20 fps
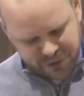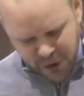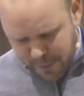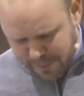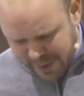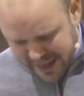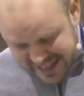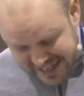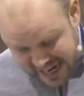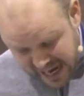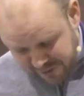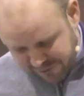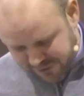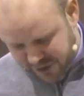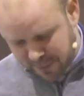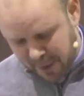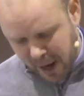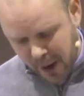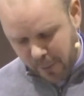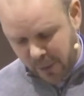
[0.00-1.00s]
Don't be deaf
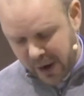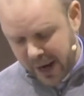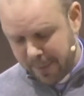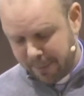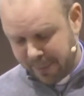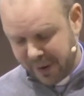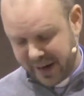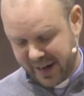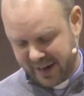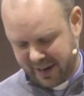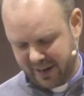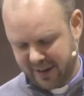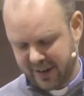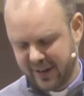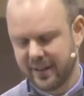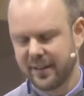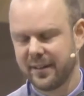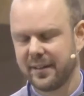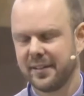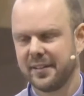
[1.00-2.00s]
to my weeping.
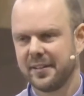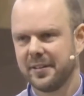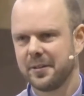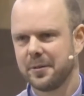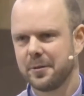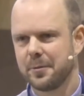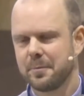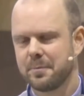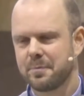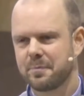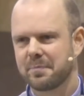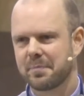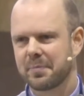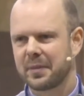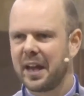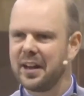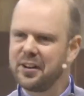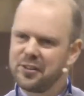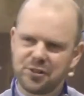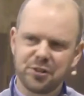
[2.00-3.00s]

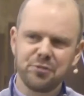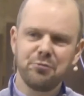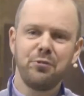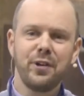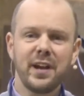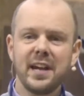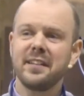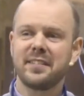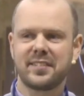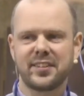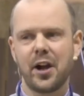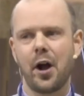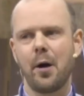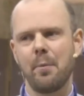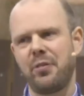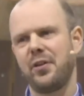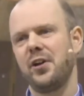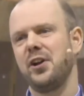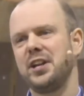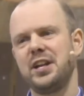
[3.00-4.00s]
And as you read
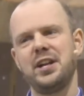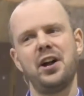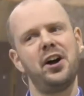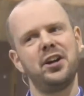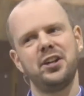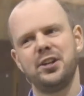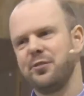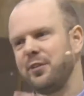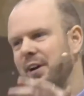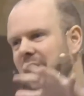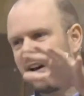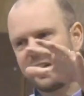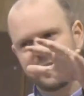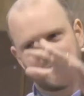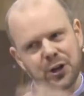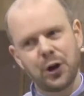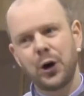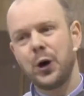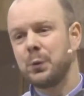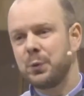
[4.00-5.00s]
Psalm 39, you realize
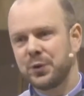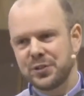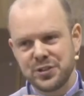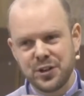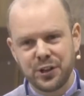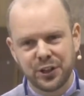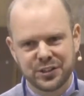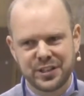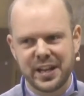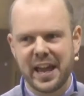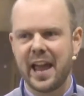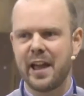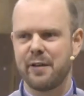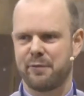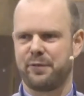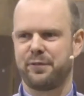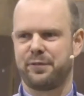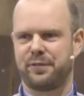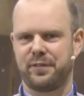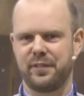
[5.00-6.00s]
God was not
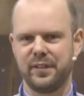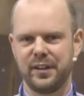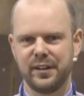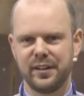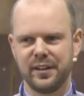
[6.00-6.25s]
deaf.